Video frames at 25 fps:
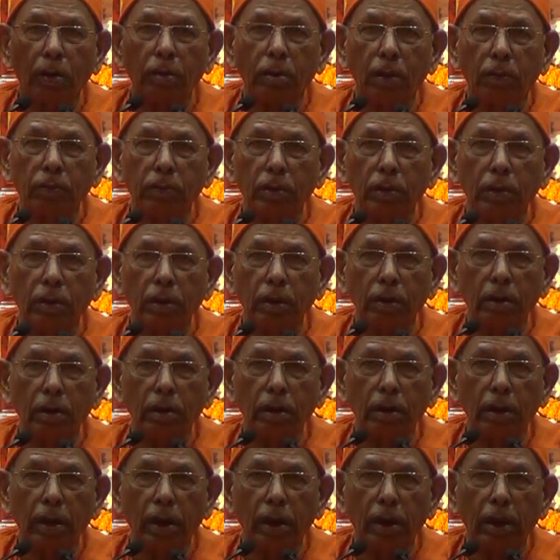part of the
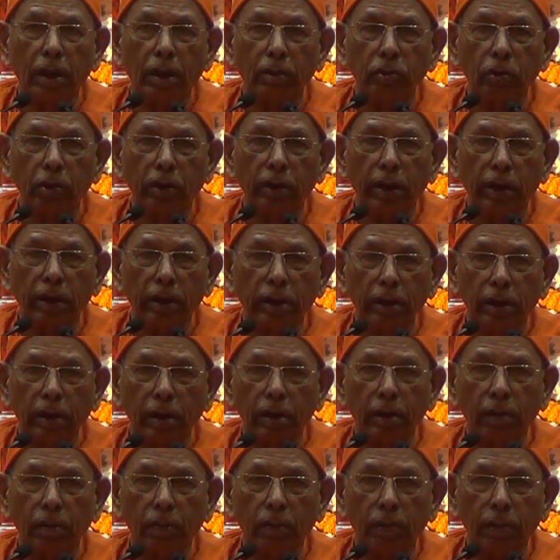real
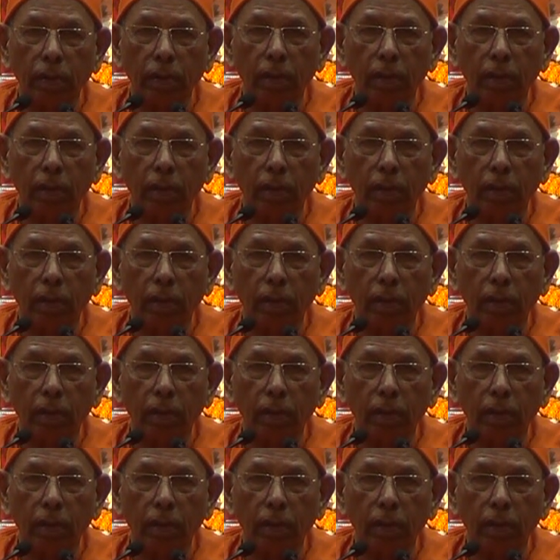education.